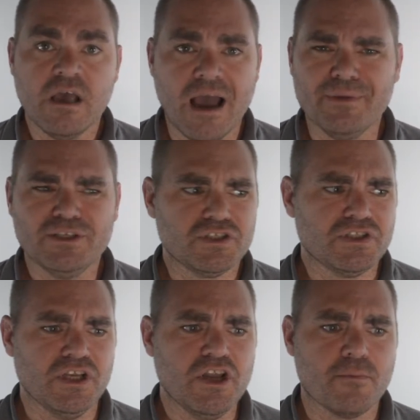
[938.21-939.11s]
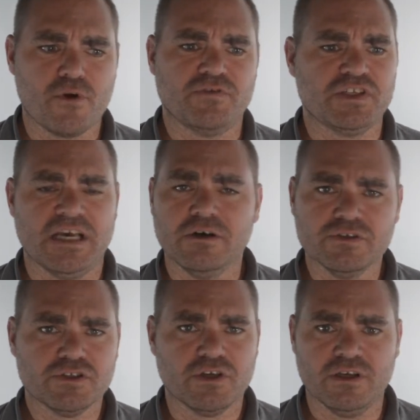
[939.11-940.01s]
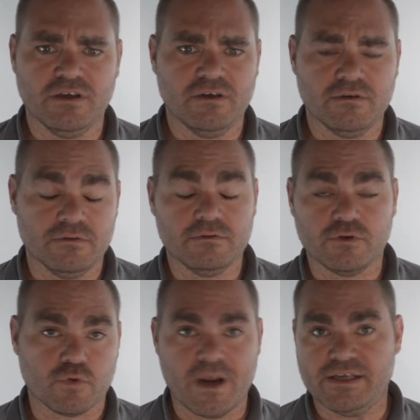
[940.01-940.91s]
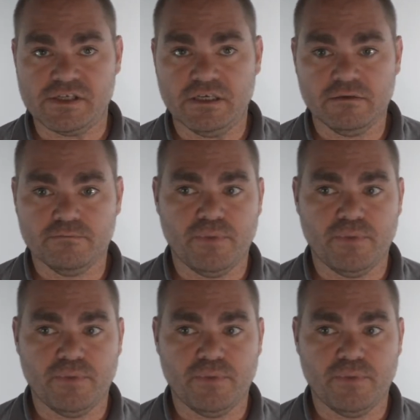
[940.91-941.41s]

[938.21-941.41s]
I mean, just the number of cells, crazy.